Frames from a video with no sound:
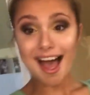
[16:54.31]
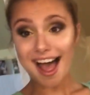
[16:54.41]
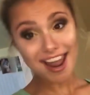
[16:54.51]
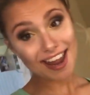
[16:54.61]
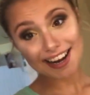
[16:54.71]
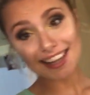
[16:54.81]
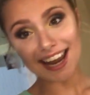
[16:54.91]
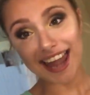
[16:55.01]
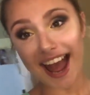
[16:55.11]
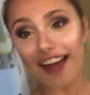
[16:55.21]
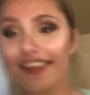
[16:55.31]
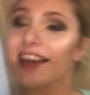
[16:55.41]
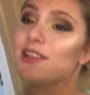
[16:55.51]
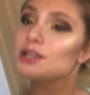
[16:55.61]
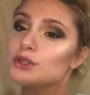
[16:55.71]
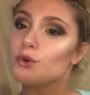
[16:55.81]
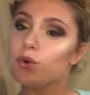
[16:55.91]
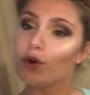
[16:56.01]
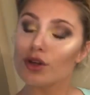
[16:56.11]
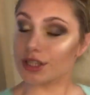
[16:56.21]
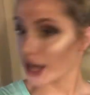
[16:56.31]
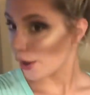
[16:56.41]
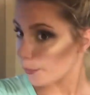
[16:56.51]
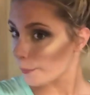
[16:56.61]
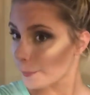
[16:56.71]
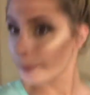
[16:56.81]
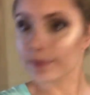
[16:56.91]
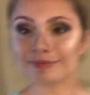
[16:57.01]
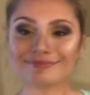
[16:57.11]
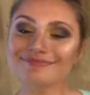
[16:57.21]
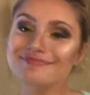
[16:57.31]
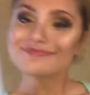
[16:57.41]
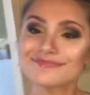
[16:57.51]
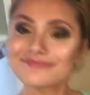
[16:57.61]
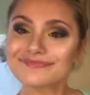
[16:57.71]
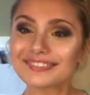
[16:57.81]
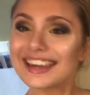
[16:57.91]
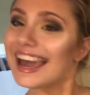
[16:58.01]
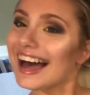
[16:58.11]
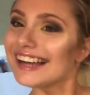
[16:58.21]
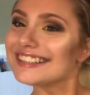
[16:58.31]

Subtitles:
I kind of like it. I think it looks cool, so yeah.